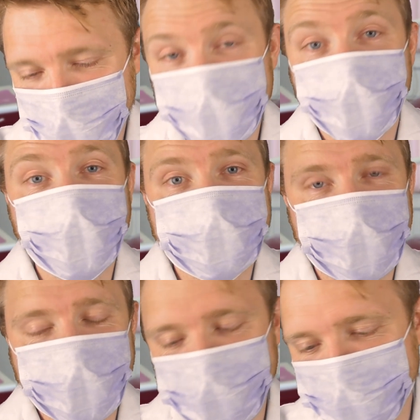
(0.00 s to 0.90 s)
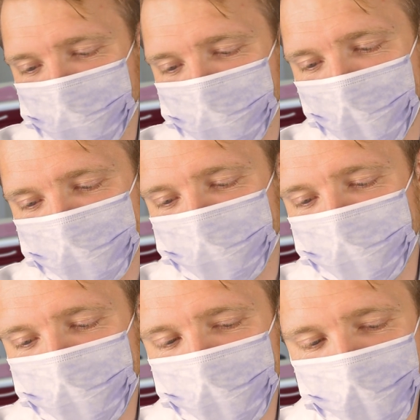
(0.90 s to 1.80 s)
takes great delight in
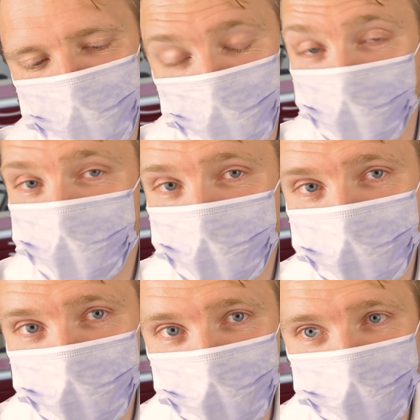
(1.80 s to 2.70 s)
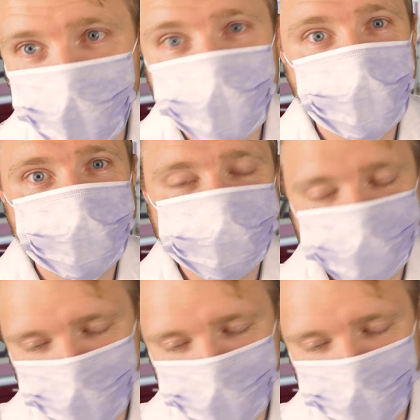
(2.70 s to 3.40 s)
reminding me that I'm not a real doctor.